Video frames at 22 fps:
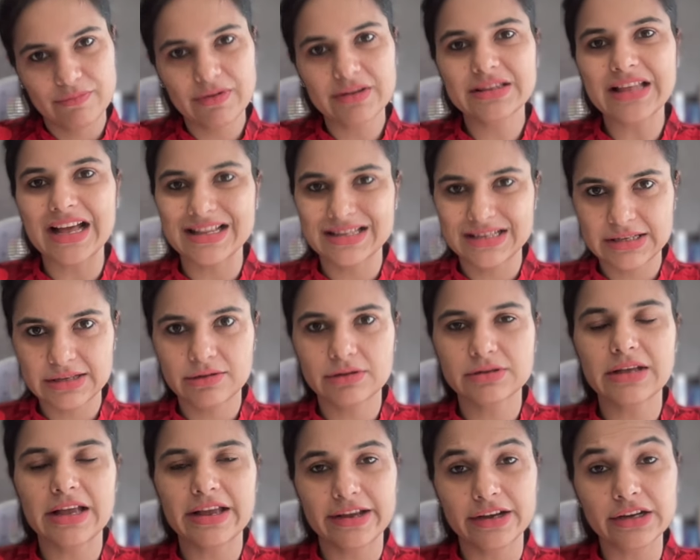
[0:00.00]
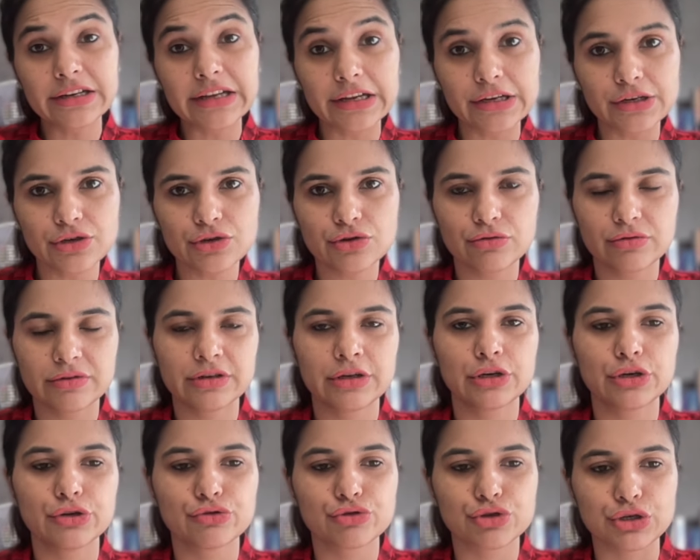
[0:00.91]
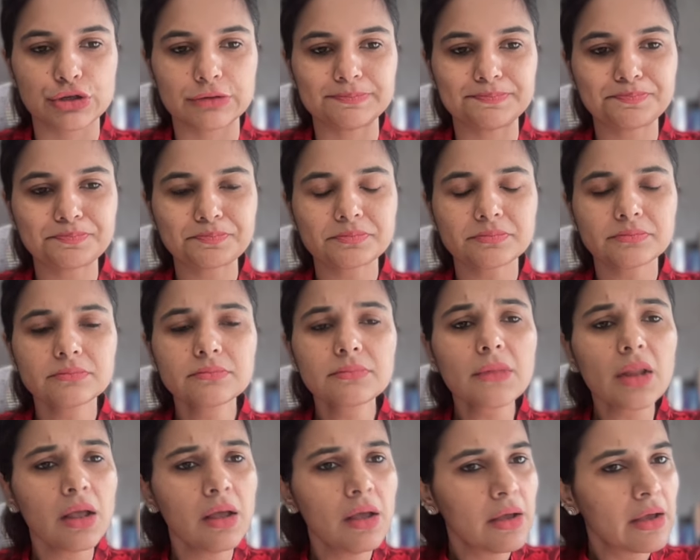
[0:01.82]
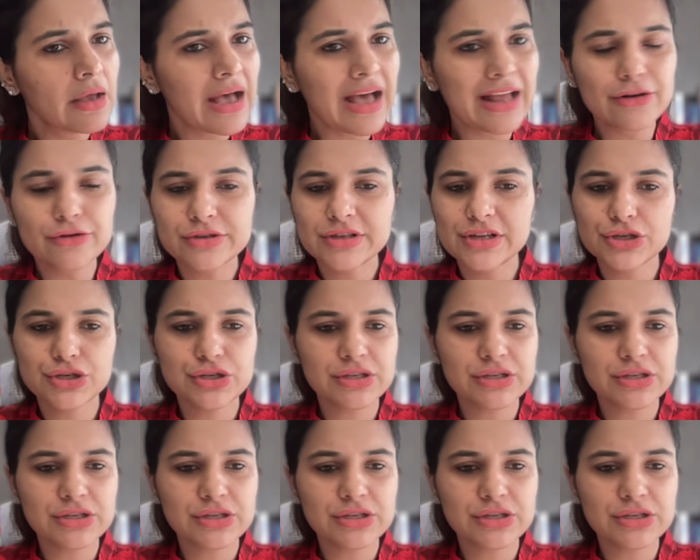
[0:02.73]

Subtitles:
That's akin to an illusion. Hallucinations